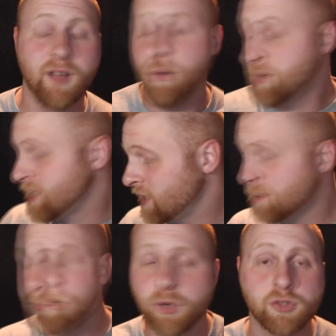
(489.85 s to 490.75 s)
I would
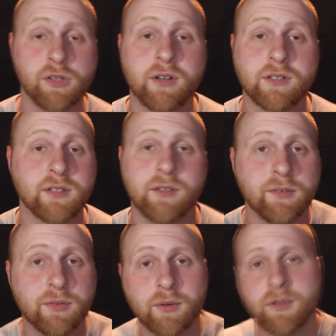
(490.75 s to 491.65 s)
say the martial arts,
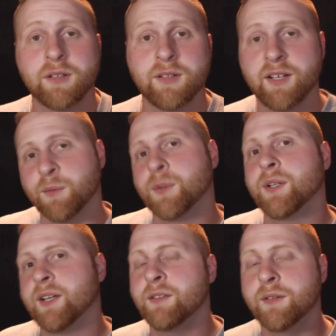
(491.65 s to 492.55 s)
if you're not like
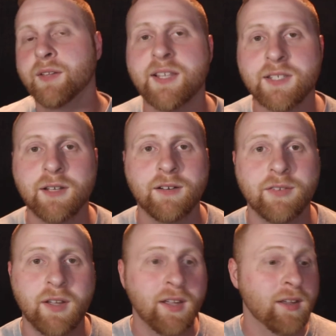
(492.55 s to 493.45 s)
really into that
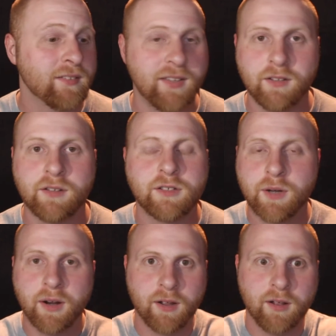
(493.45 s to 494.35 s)
stuff, then
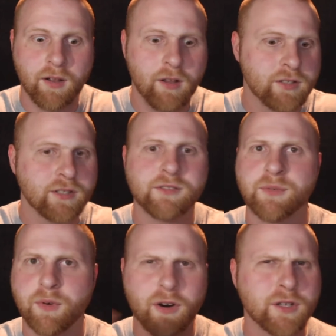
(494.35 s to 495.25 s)
try all
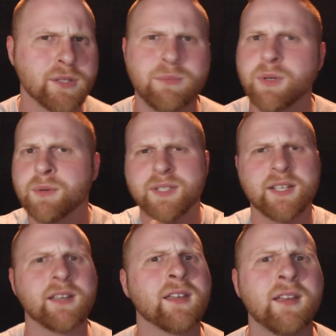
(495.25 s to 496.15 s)
sorts of arts,
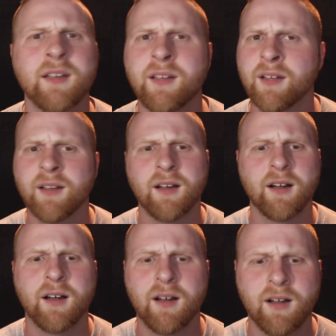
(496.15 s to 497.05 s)
music,
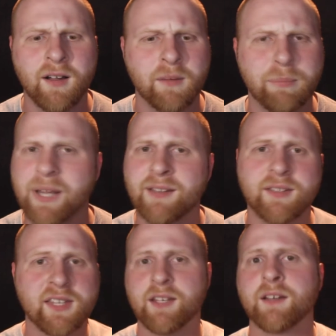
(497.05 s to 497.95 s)

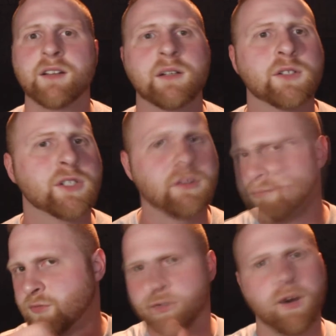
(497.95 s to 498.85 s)
painting,
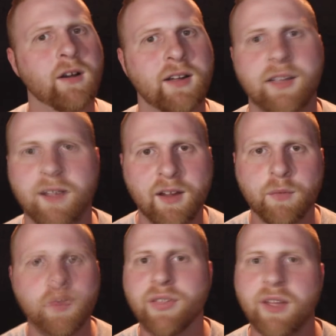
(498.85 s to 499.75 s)
drawing,
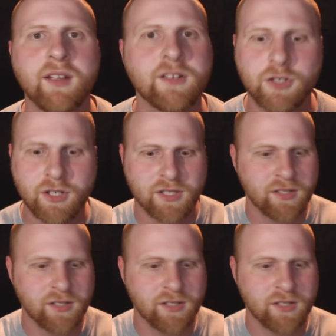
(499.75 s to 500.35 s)
everything.